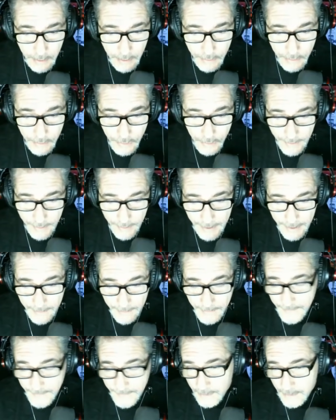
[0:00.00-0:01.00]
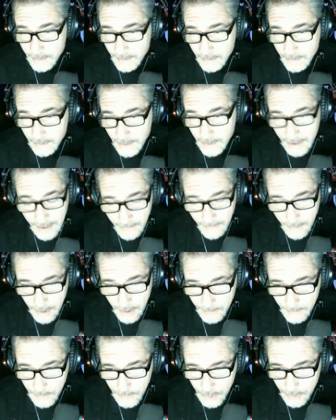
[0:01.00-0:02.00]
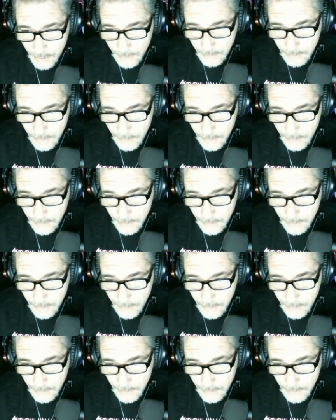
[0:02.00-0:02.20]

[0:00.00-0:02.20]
dreams, they never come true,